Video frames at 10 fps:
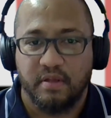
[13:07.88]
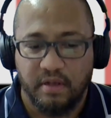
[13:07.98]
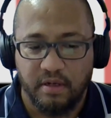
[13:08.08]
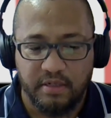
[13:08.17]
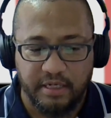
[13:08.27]

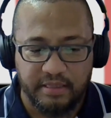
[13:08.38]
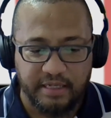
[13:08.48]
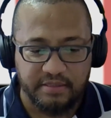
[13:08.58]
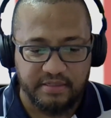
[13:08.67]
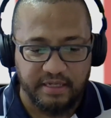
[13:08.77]
Okay,
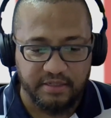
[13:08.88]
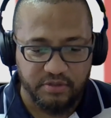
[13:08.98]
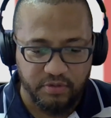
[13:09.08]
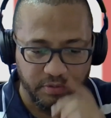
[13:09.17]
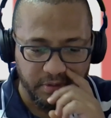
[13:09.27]
that's
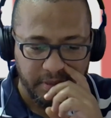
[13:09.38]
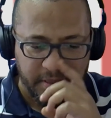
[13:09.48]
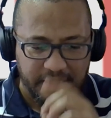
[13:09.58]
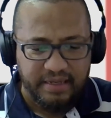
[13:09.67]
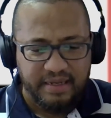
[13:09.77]
cool.
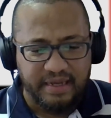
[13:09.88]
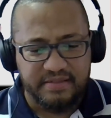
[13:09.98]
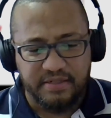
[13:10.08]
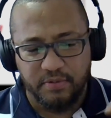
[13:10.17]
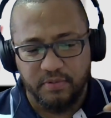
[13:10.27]
And
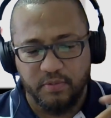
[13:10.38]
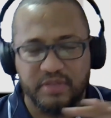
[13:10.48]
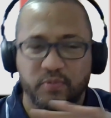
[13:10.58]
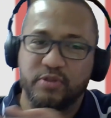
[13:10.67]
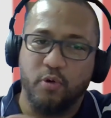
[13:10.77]
so
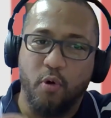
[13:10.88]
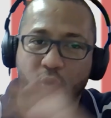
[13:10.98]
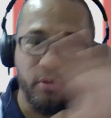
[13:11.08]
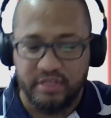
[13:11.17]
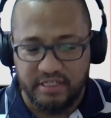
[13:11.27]
with
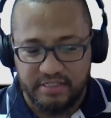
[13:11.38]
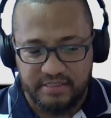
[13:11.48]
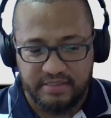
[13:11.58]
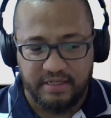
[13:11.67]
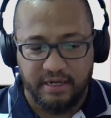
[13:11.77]
all the,
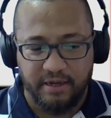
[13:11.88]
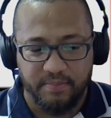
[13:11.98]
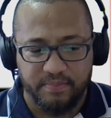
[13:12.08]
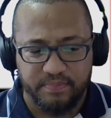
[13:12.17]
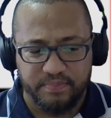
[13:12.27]

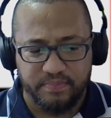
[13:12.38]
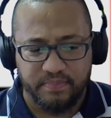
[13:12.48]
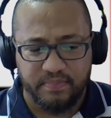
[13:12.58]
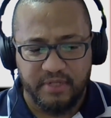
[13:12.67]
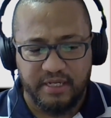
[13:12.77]

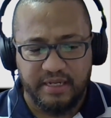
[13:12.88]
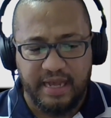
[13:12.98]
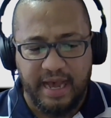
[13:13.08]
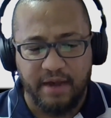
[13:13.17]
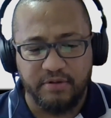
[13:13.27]

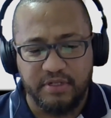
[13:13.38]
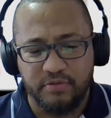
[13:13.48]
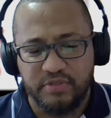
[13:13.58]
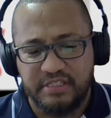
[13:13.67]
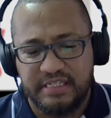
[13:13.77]
how do you
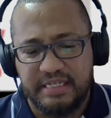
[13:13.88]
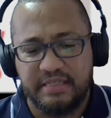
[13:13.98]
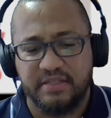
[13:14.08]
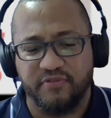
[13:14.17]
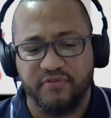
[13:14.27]
see
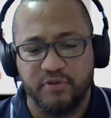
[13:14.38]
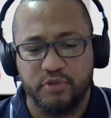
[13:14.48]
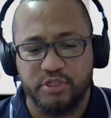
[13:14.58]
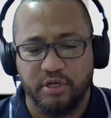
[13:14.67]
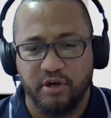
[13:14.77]
the
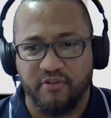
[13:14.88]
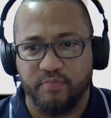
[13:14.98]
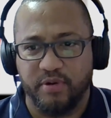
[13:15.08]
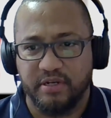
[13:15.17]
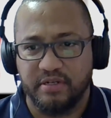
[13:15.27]
future of
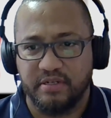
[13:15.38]
print